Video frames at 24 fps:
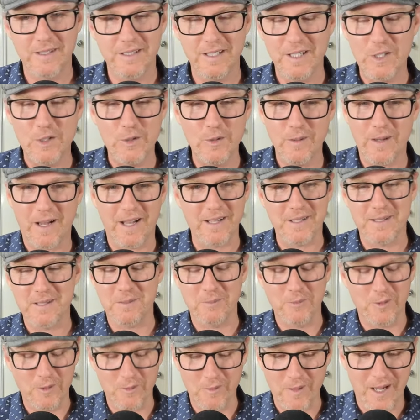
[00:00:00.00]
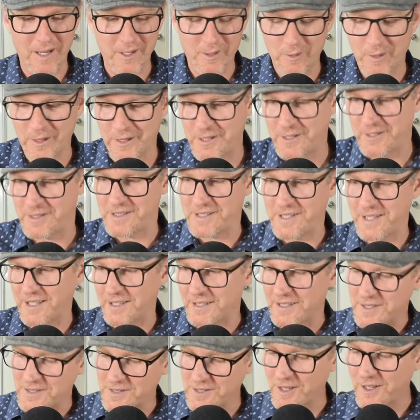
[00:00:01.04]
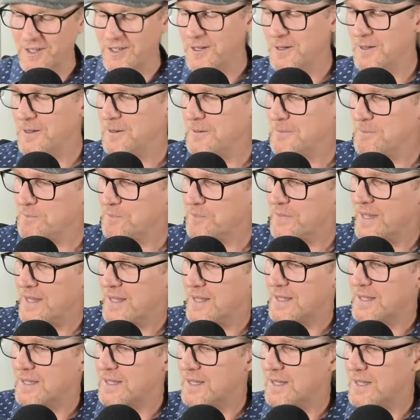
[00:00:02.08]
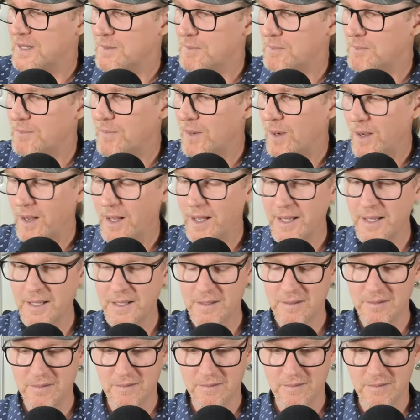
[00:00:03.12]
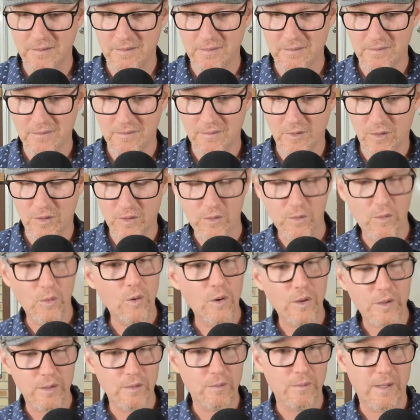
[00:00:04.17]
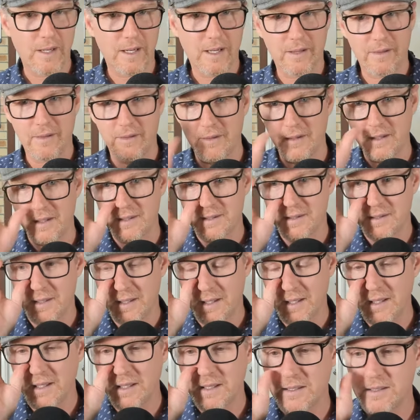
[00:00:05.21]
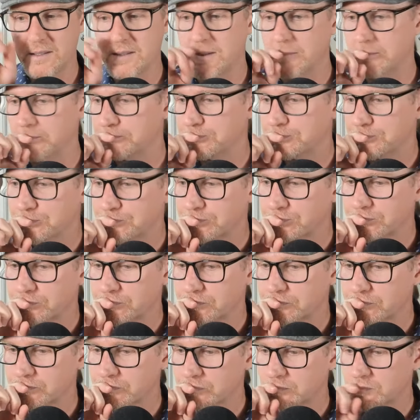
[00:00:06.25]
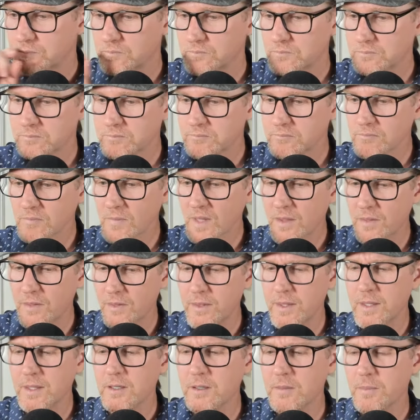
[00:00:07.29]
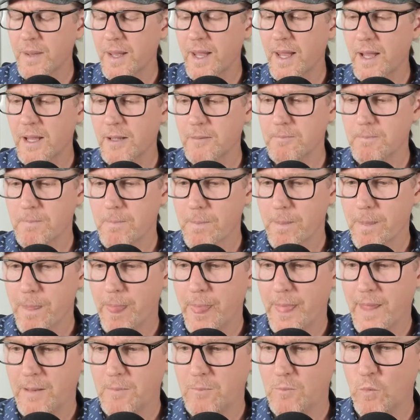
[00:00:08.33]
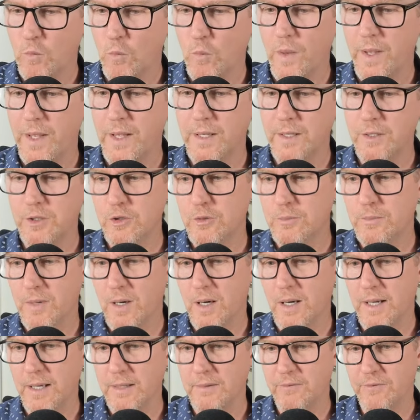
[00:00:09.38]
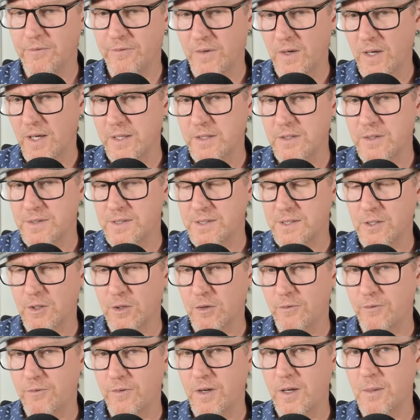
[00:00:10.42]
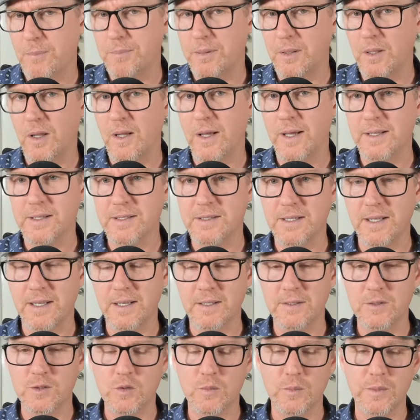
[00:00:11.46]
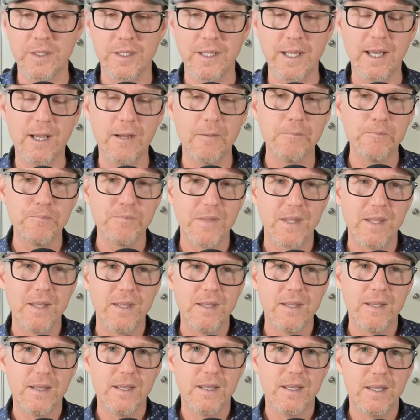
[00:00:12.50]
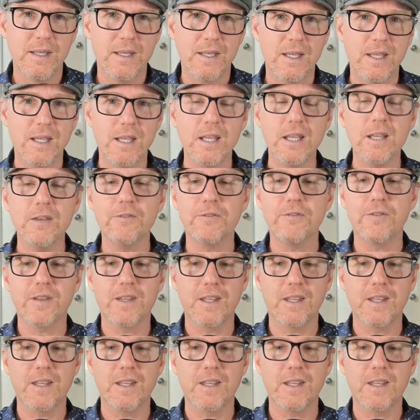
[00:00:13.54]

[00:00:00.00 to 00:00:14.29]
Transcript: you asked some great questions, Kelly. So my thought around this is think about where you might find yourself applying said instrument. Now, if,